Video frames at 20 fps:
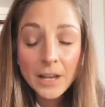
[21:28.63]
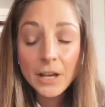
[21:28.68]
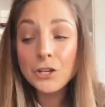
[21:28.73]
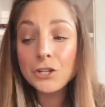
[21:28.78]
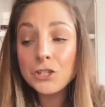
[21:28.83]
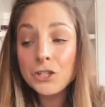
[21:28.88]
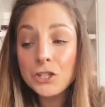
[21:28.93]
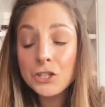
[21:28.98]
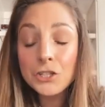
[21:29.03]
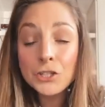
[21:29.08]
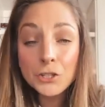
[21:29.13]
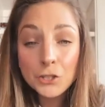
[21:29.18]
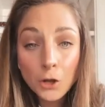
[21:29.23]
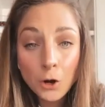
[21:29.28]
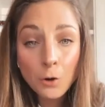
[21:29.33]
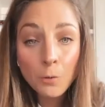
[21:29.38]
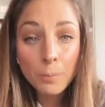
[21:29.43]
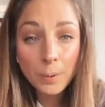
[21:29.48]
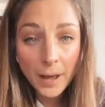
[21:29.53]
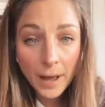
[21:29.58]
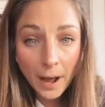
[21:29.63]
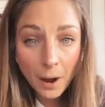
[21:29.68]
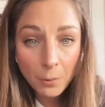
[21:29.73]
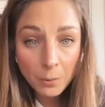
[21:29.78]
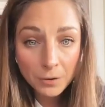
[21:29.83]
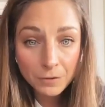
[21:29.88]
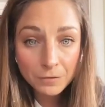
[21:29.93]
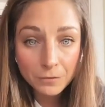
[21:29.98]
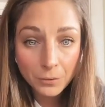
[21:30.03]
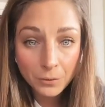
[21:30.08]
She's so
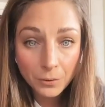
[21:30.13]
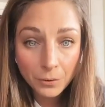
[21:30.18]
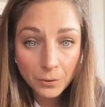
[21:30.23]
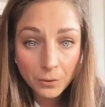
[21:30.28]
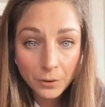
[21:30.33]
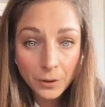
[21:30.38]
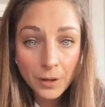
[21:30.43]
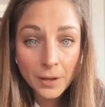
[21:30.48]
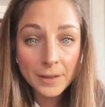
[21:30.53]
powerful,